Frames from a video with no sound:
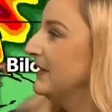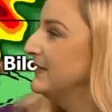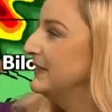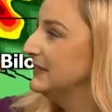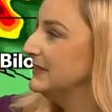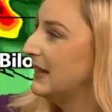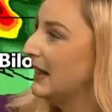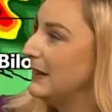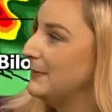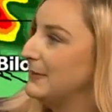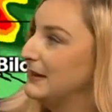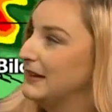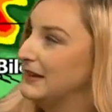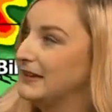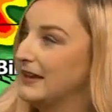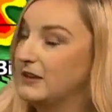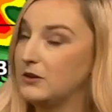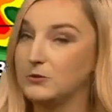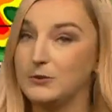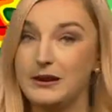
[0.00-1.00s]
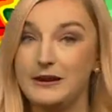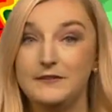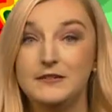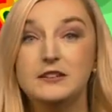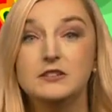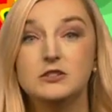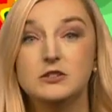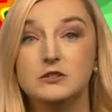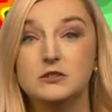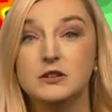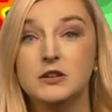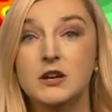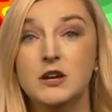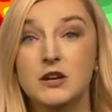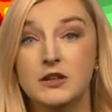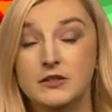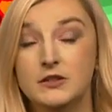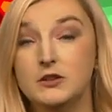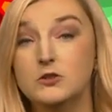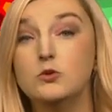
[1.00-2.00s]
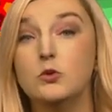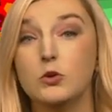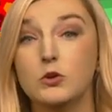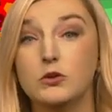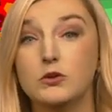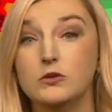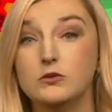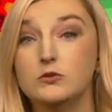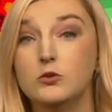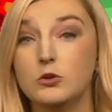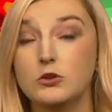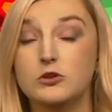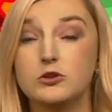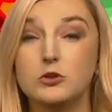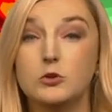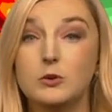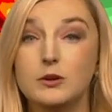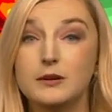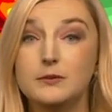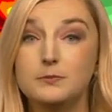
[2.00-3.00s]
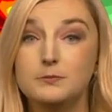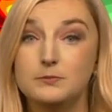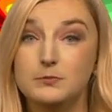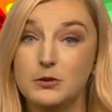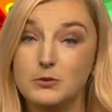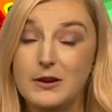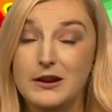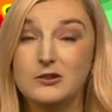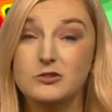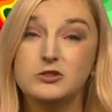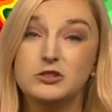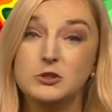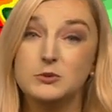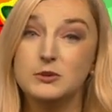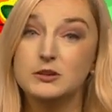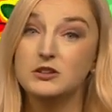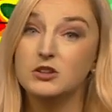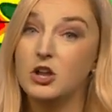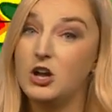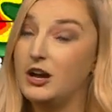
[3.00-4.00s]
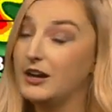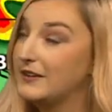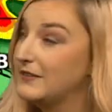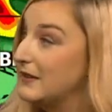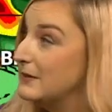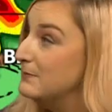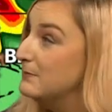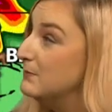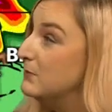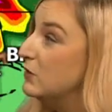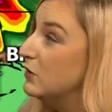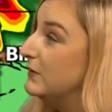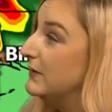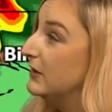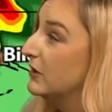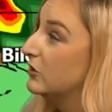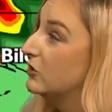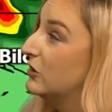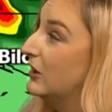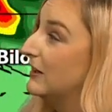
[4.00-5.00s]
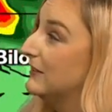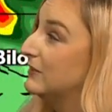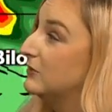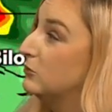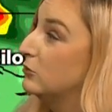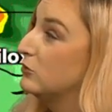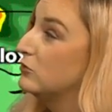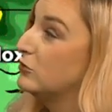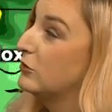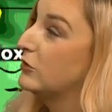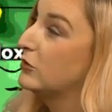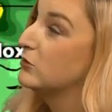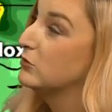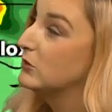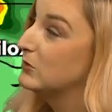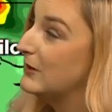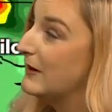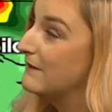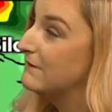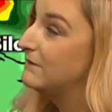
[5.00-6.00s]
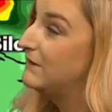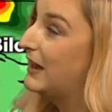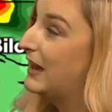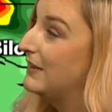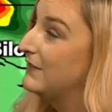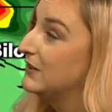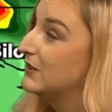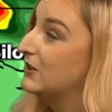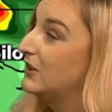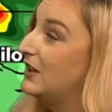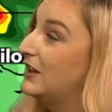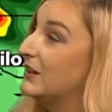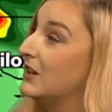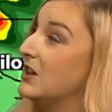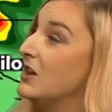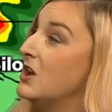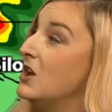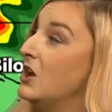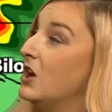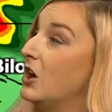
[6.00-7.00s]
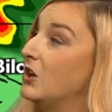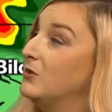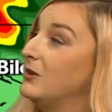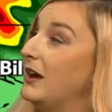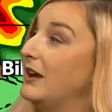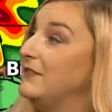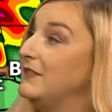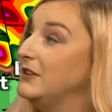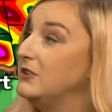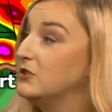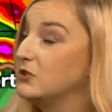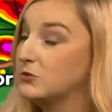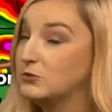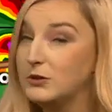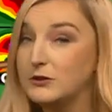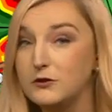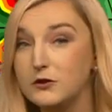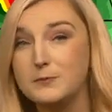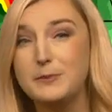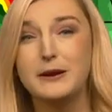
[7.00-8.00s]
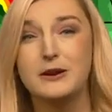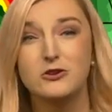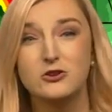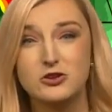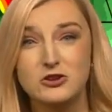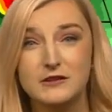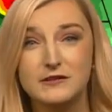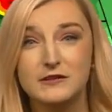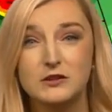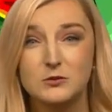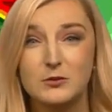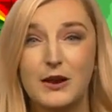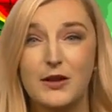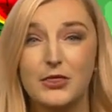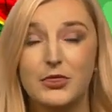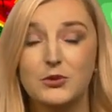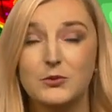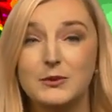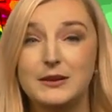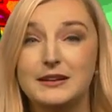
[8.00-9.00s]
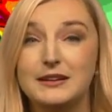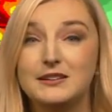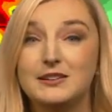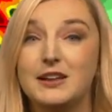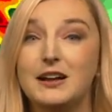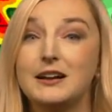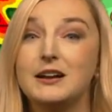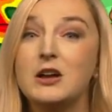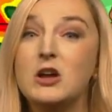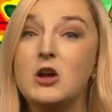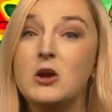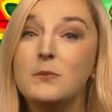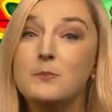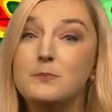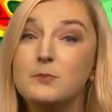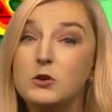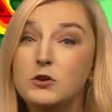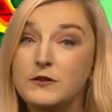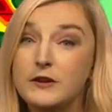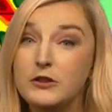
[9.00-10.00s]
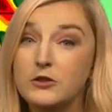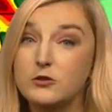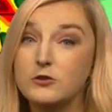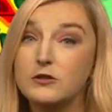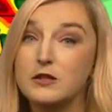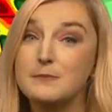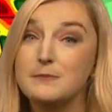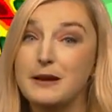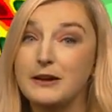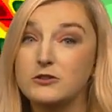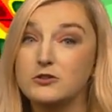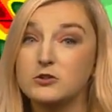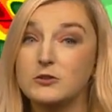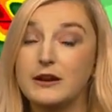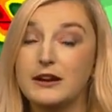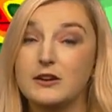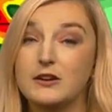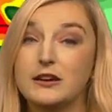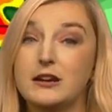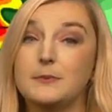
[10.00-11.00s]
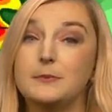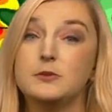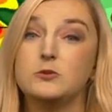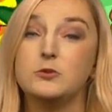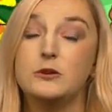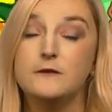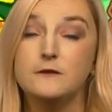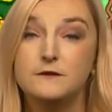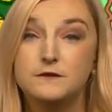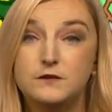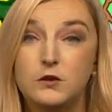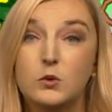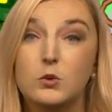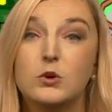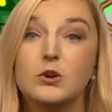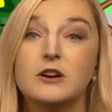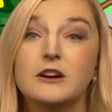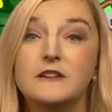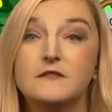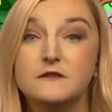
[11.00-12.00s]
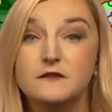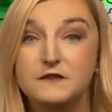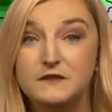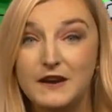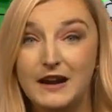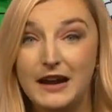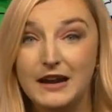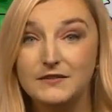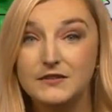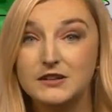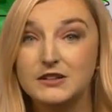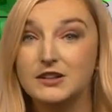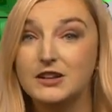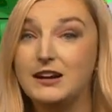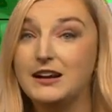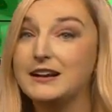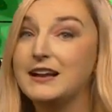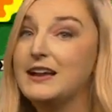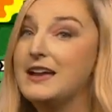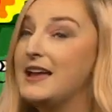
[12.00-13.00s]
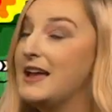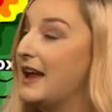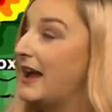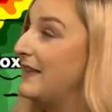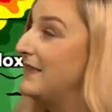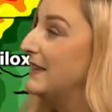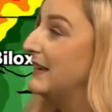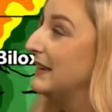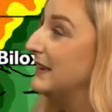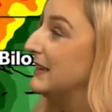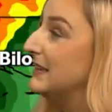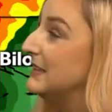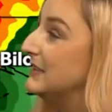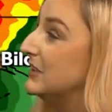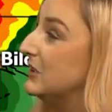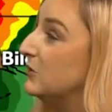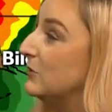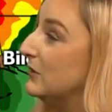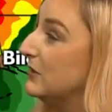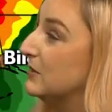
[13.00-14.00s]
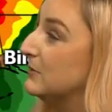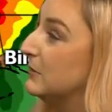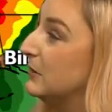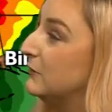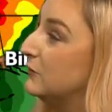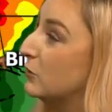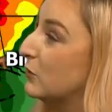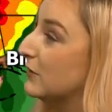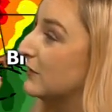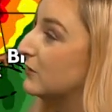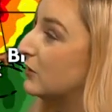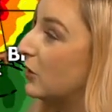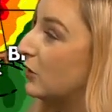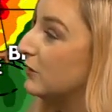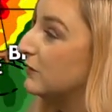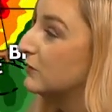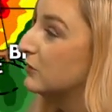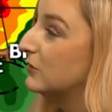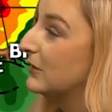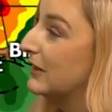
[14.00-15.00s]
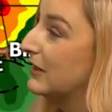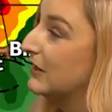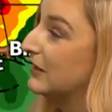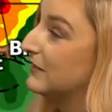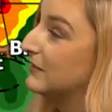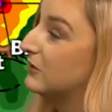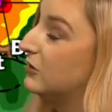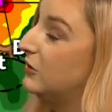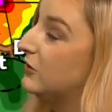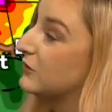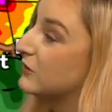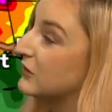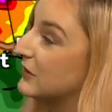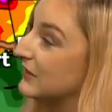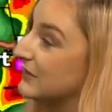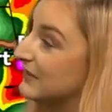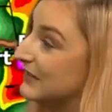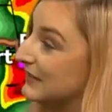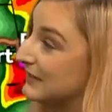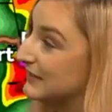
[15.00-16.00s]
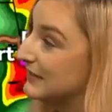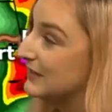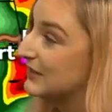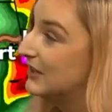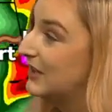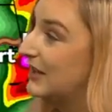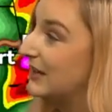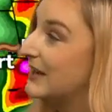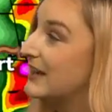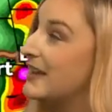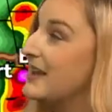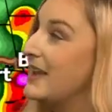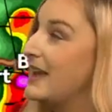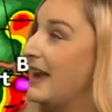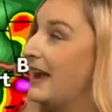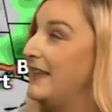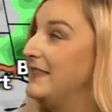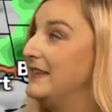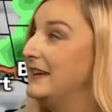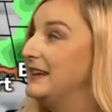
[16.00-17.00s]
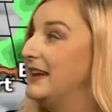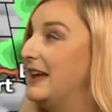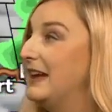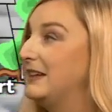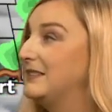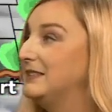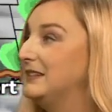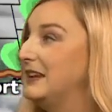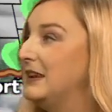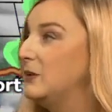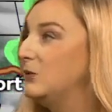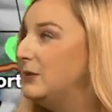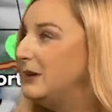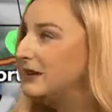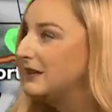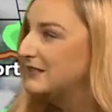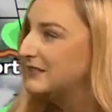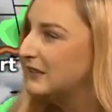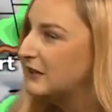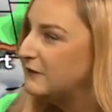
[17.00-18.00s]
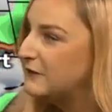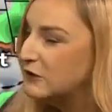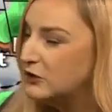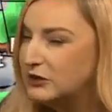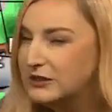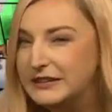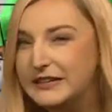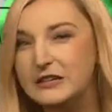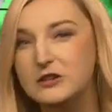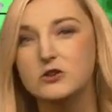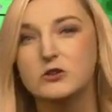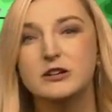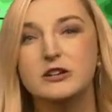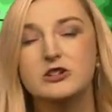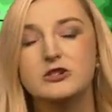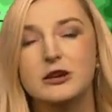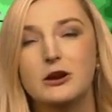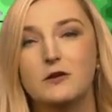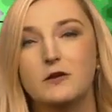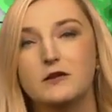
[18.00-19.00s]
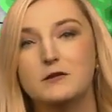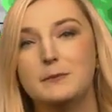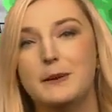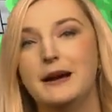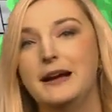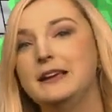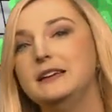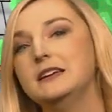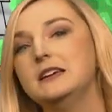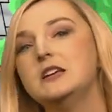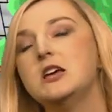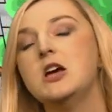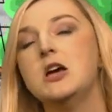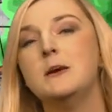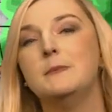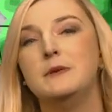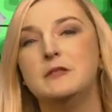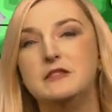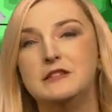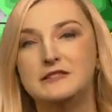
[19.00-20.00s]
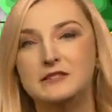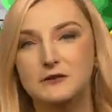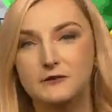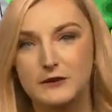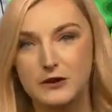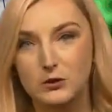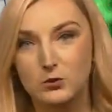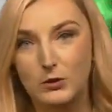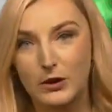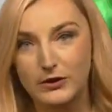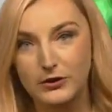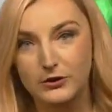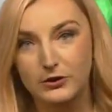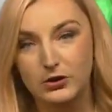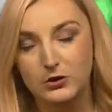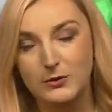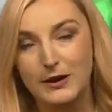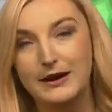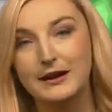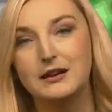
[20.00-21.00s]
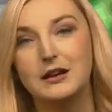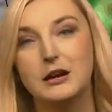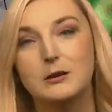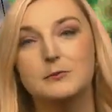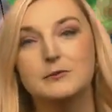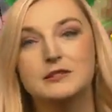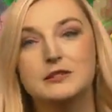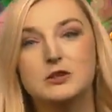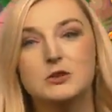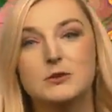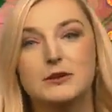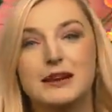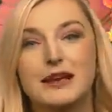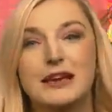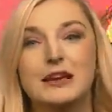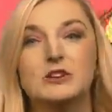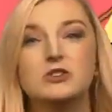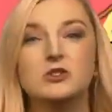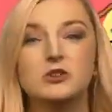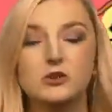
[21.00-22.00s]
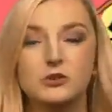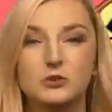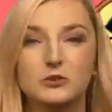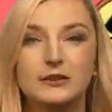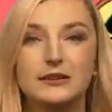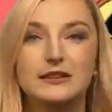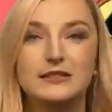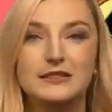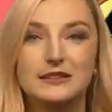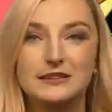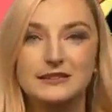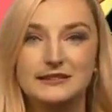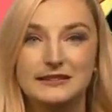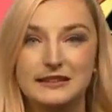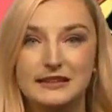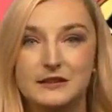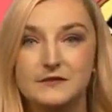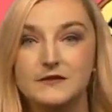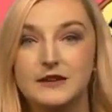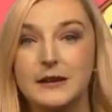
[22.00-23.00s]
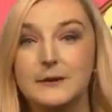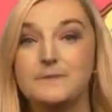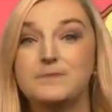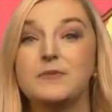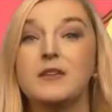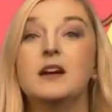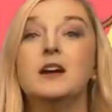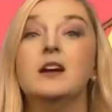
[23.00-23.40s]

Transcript: the timing again arriving to the north, north shore around 2 o'clock then moving across the north shore through around 5 o'clock arriving to river parishes around 3 o'clock moving through the metro area between 4 and 5 o'clock and then continuing to move towards coastal areas closer to 6 o'clock and then exiting we could see a few lingering showers behind it but the severe weather threat comes to an end early this evening